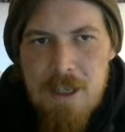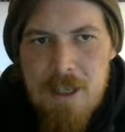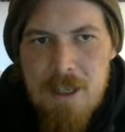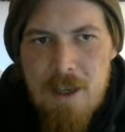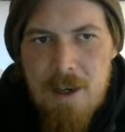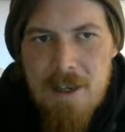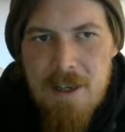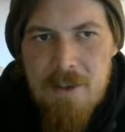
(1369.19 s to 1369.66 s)

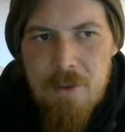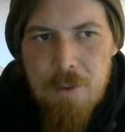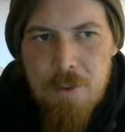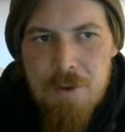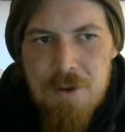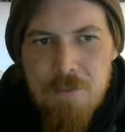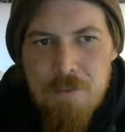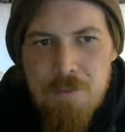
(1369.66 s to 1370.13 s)
United in
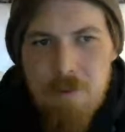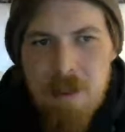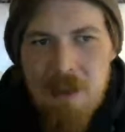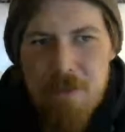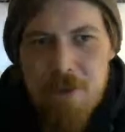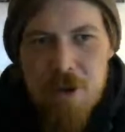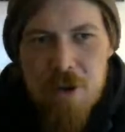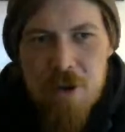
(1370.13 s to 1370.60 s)
order to
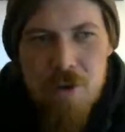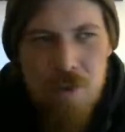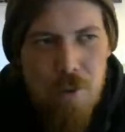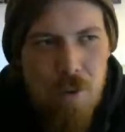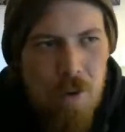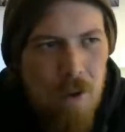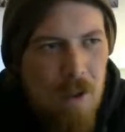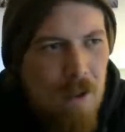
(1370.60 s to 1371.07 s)
really
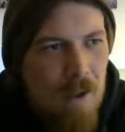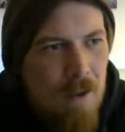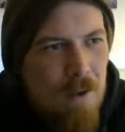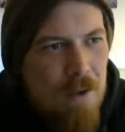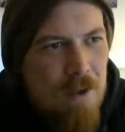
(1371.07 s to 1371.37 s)
restore the